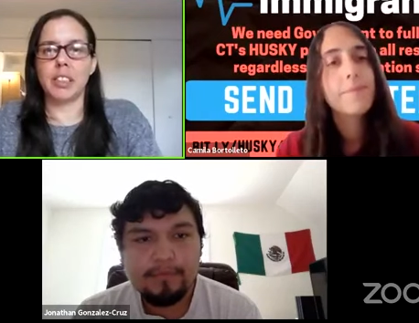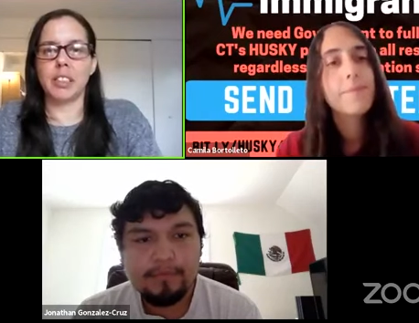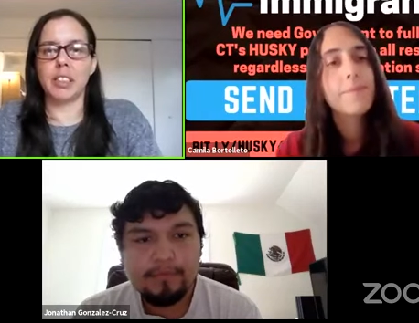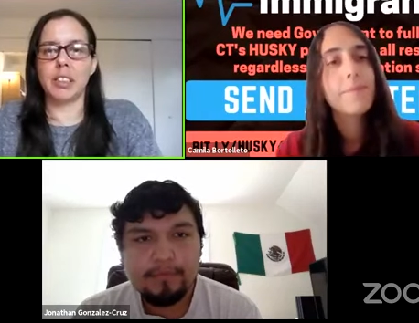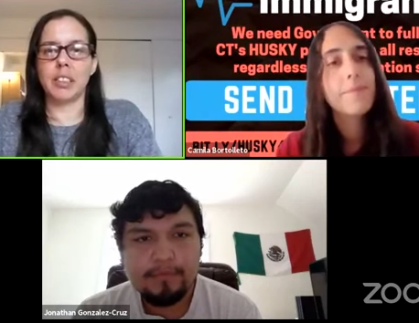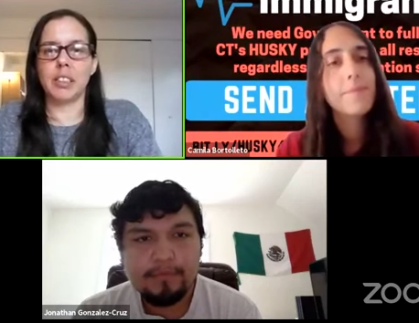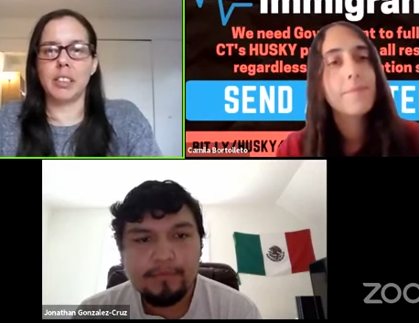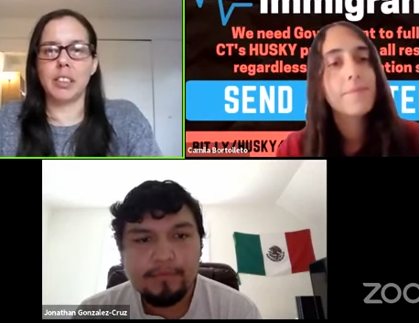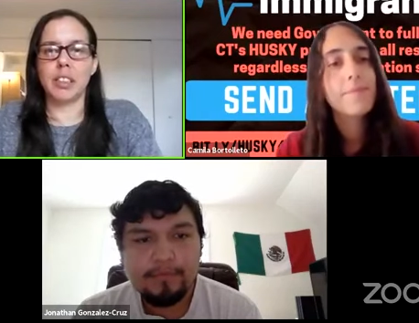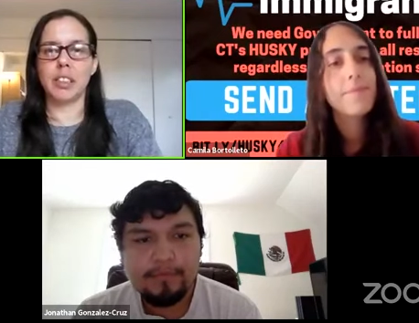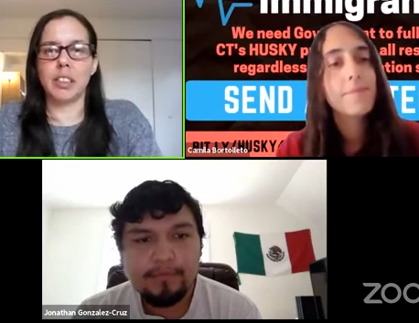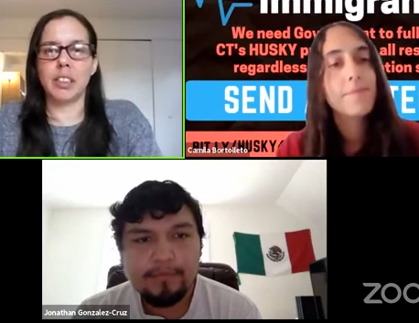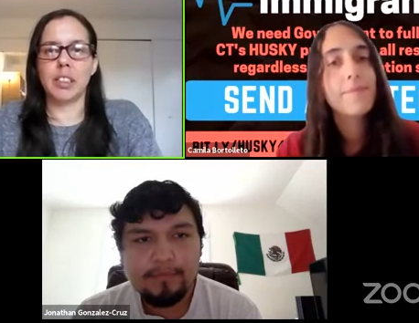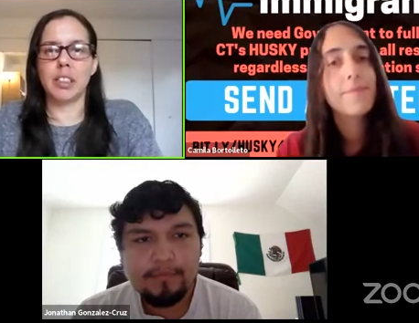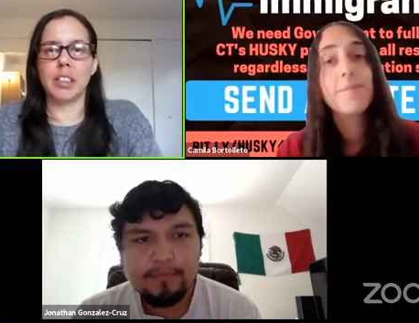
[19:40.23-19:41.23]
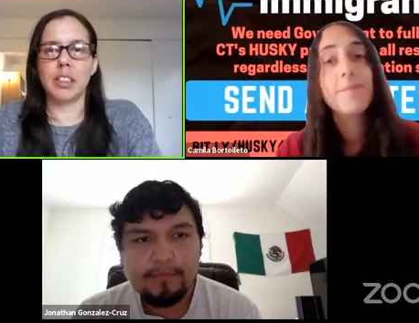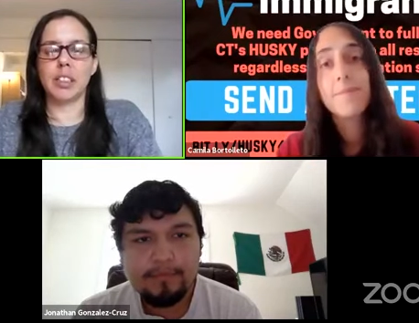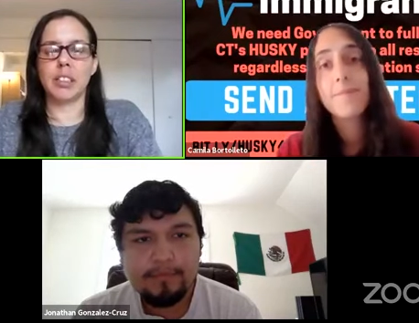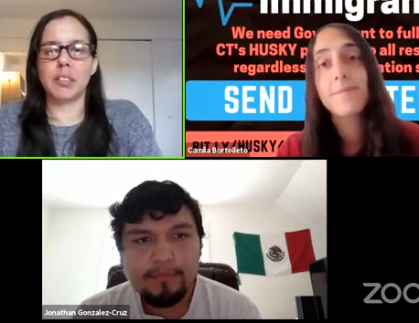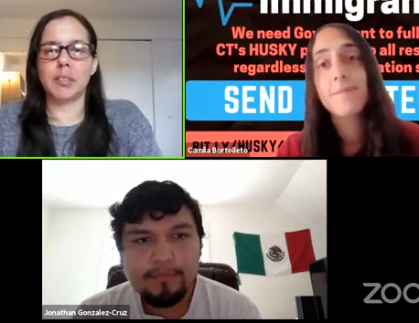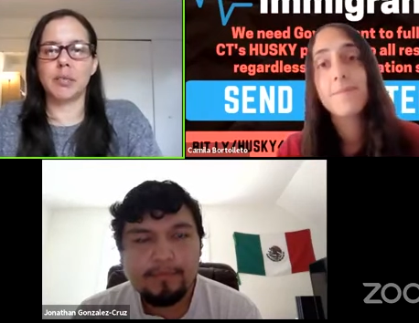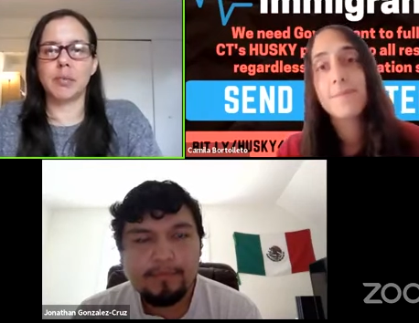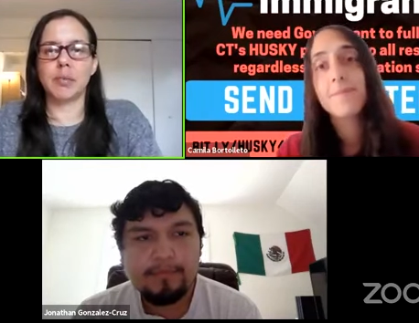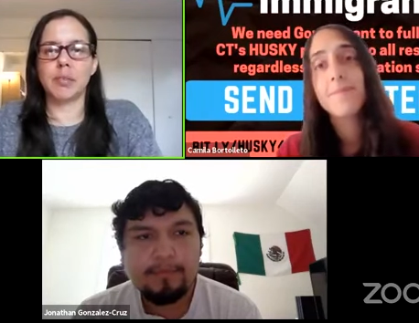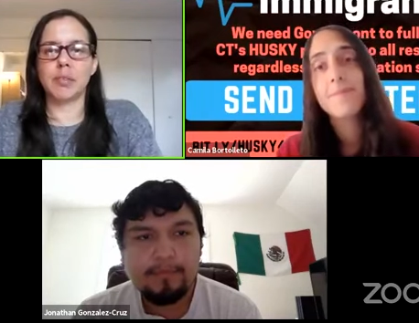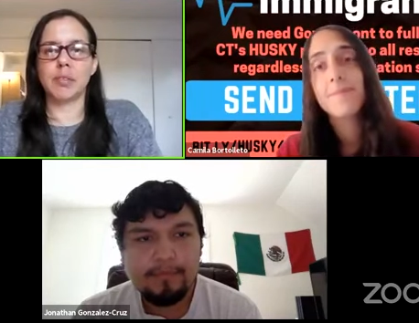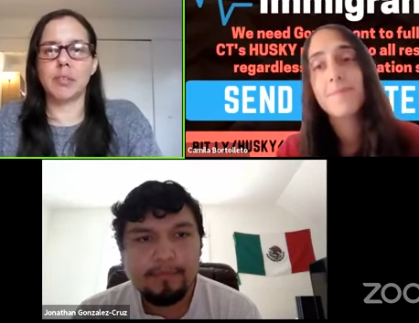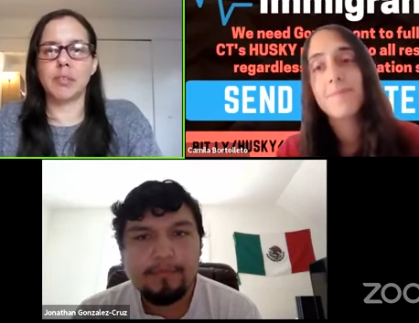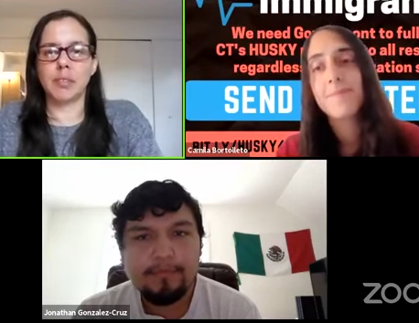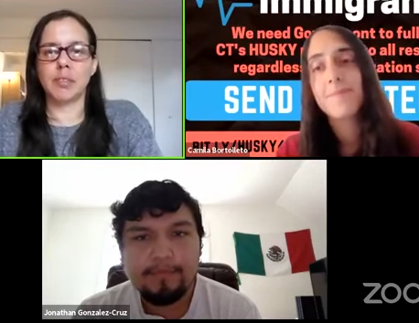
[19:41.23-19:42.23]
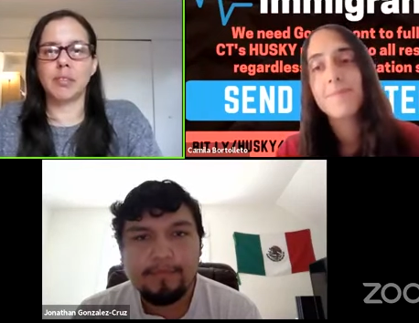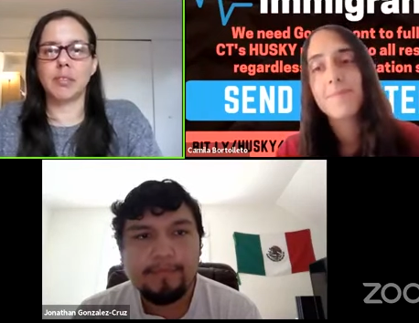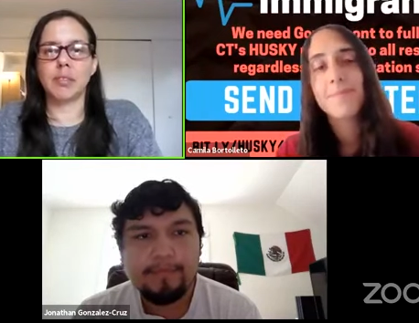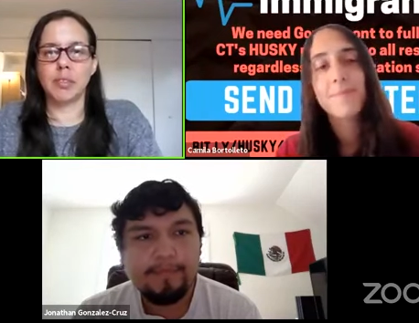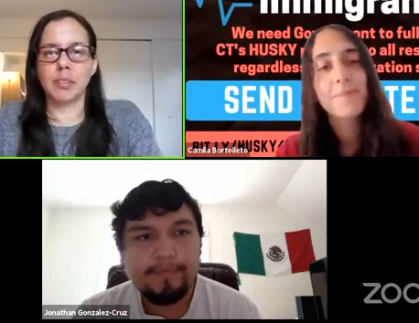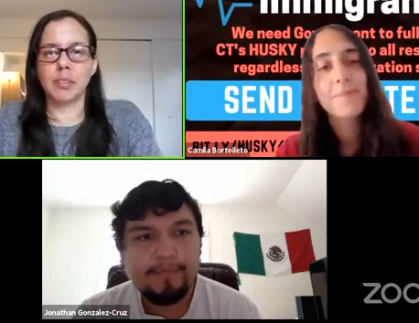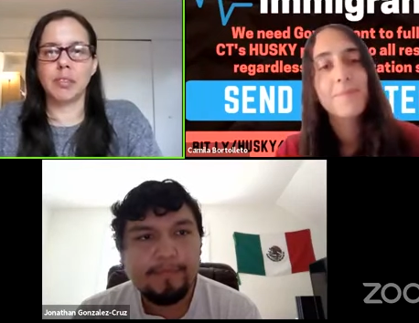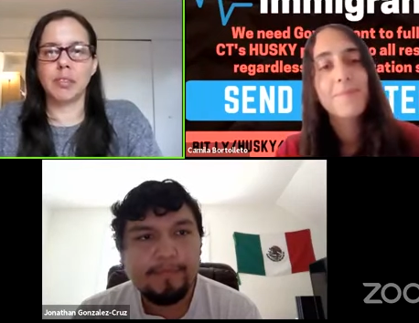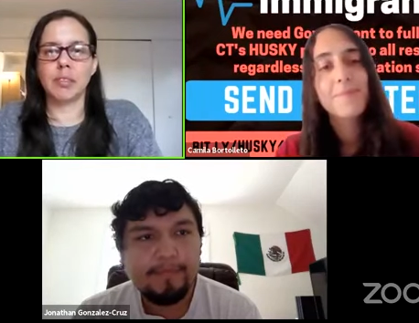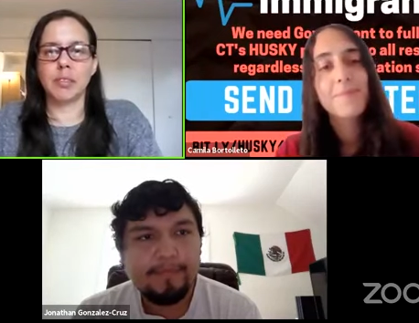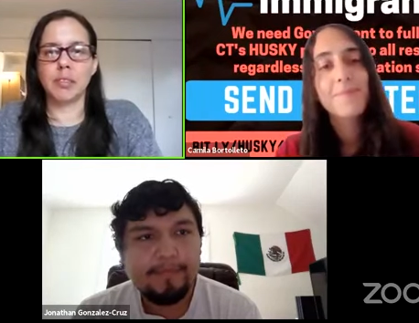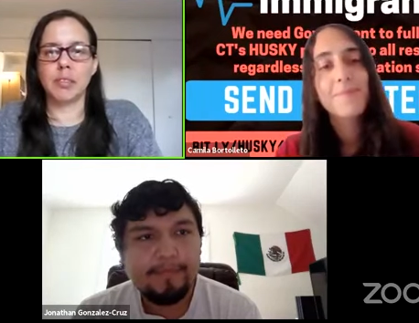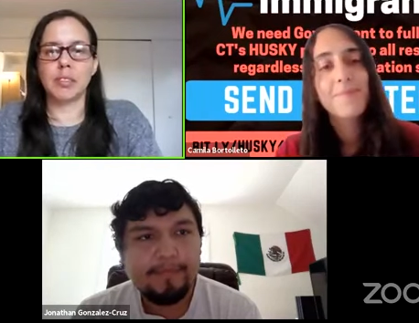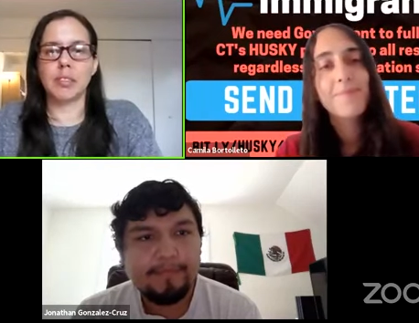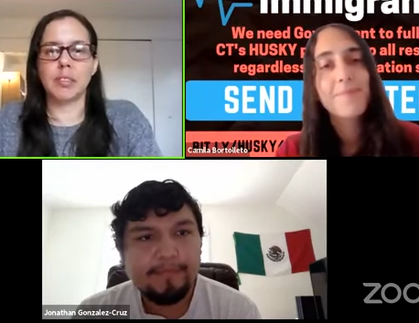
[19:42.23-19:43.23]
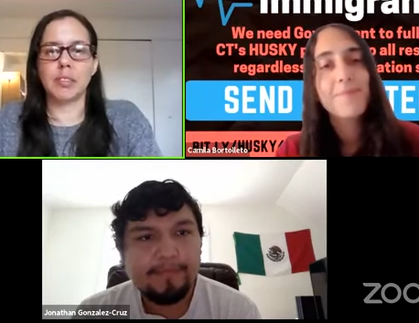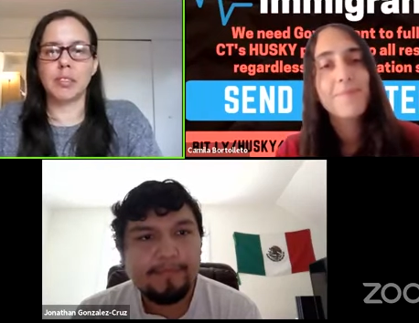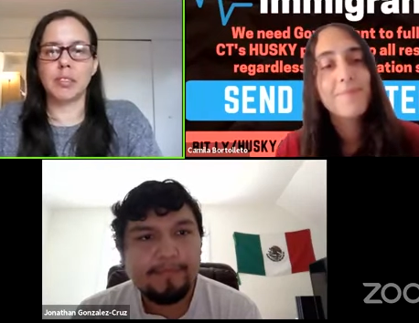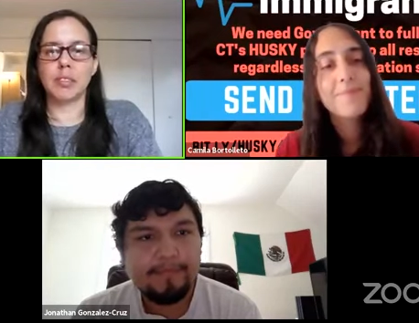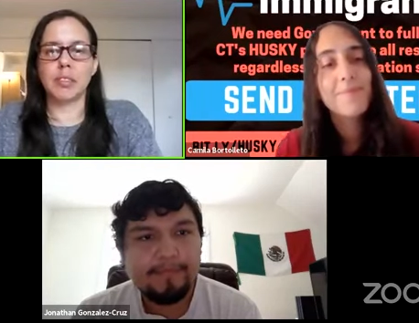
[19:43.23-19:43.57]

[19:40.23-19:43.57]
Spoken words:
(silence)